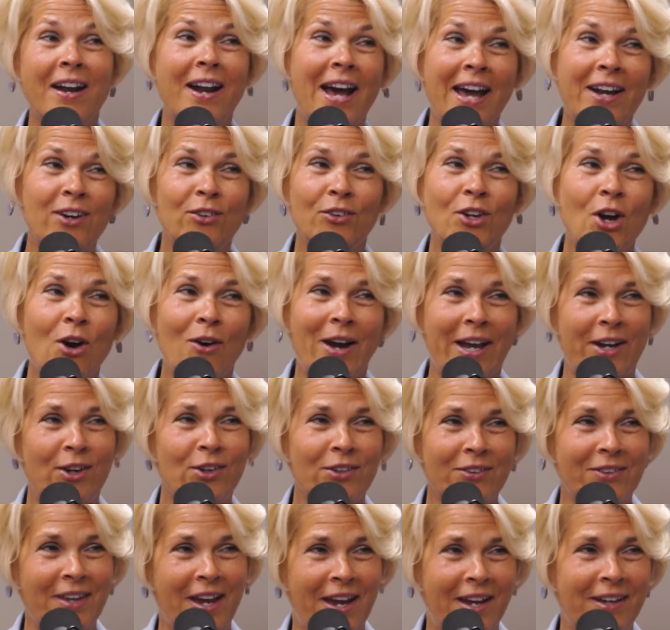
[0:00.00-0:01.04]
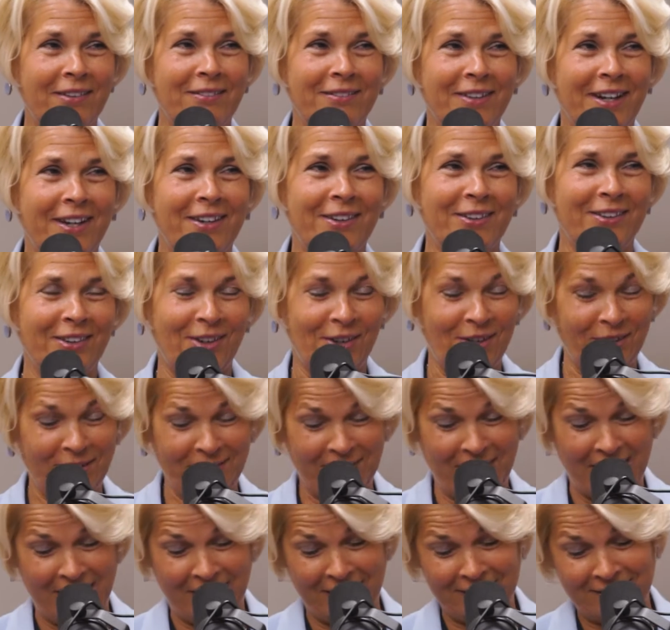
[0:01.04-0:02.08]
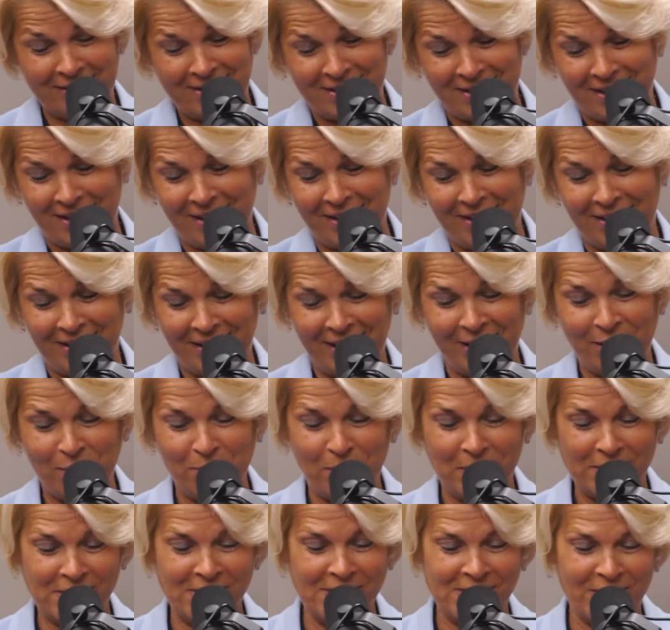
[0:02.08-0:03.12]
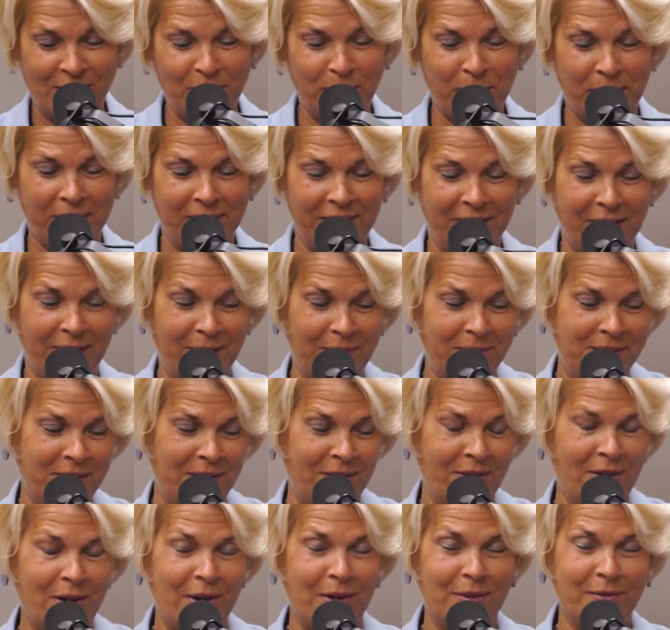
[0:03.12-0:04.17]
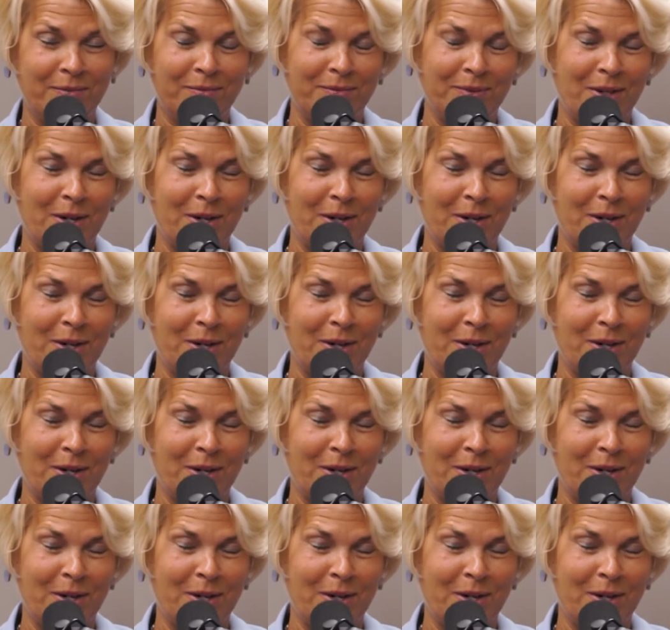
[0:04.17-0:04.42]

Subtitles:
I don't know. I heard that, and it wasn't self-proclaimed in our